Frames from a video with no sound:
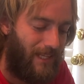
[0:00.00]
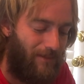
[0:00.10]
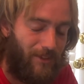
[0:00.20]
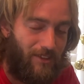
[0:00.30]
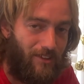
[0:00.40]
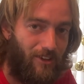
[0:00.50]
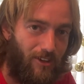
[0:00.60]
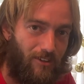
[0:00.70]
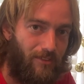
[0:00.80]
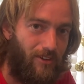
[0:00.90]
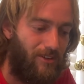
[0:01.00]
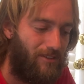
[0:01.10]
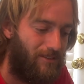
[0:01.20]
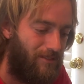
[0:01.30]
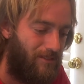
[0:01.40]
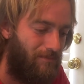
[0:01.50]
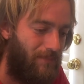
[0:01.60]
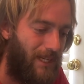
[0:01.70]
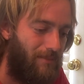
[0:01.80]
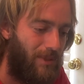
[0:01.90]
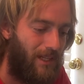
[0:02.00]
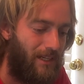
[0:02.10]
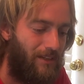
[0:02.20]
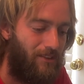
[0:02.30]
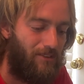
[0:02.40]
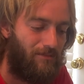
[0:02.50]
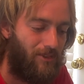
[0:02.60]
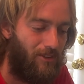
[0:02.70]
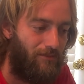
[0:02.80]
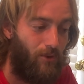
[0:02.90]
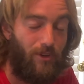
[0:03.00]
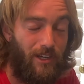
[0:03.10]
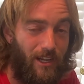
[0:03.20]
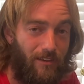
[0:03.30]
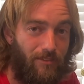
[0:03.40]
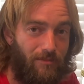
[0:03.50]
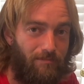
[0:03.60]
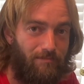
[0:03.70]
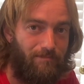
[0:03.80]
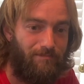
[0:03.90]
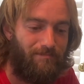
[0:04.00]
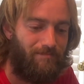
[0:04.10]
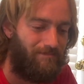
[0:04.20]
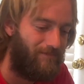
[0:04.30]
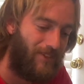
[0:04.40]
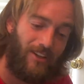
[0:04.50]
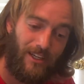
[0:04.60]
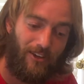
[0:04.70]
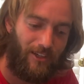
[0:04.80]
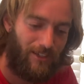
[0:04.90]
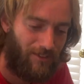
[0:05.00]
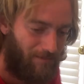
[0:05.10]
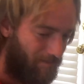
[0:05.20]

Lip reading: just a sucker for big blades on folding knives. It's hilarious.